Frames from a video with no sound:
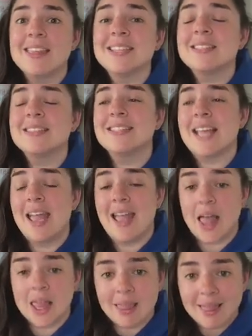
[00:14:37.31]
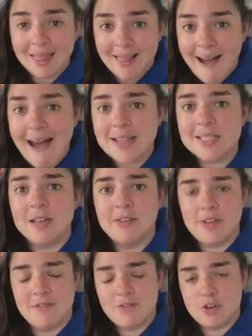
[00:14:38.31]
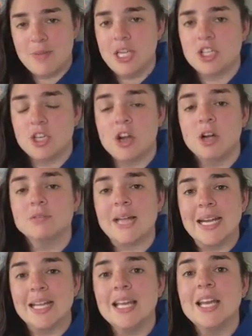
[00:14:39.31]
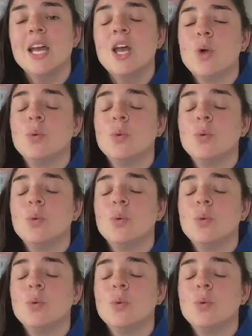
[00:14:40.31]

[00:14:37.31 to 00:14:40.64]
This is a lot of information already.